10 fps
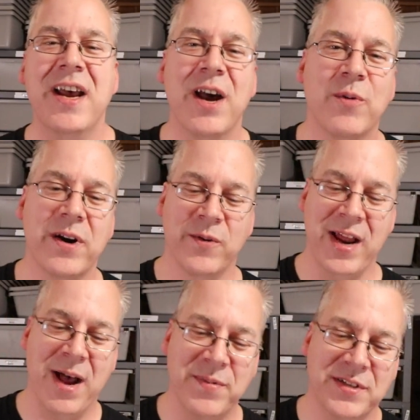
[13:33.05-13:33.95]
And what
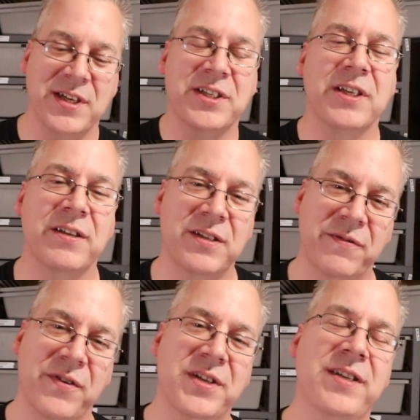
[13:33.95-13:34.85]
happens is
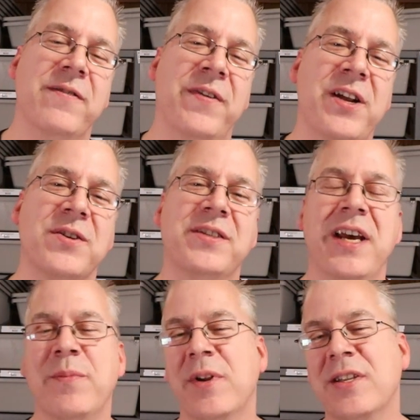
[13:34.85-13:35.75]
if your video is
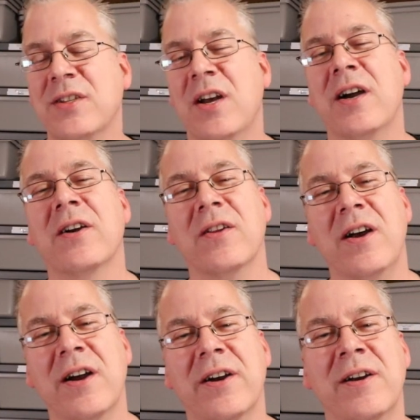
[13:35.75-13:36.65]
10 minutes long or
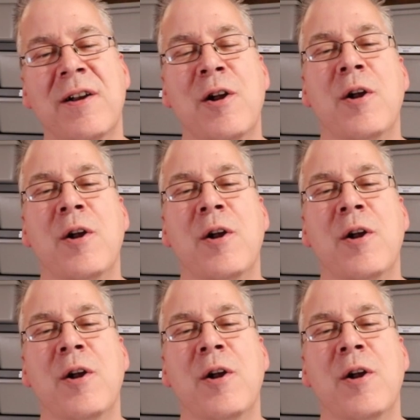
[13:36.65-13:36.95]
longer,